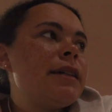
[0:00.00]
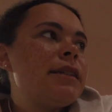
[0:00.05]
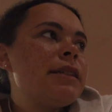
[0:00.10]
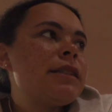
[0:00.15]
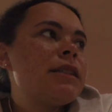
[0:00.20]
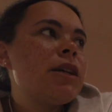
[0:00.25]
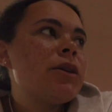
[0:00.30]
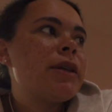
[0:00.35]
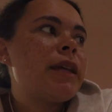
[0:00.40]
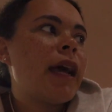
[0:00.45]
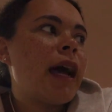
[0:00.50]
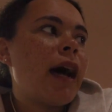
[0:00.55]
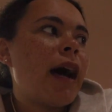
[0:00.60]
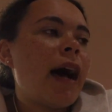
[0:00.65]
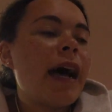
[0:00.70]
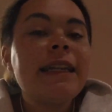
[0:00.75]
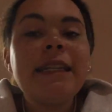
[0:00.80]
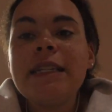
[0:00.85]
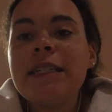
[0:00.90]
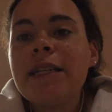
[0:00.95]
So yeah,
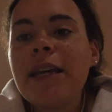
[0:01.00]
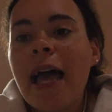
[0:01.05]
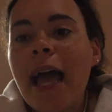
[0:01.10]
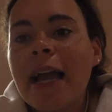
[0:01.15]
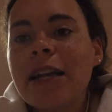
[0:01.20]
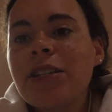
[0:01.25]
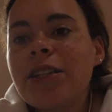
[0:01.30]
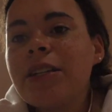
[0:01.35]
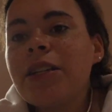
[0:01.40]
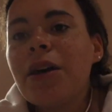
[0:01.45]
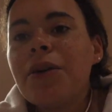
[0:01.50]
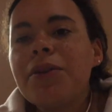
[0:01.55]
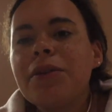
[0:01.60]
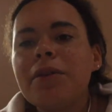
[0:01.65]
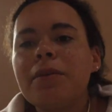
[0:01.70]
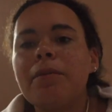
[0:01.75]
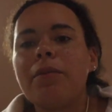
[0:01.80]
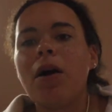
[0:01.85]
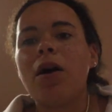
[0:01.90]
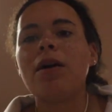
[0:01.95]
I need to actually go to
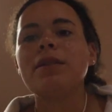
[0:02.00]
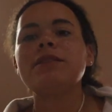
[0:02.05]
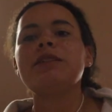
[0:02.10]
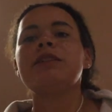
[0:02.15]
the mall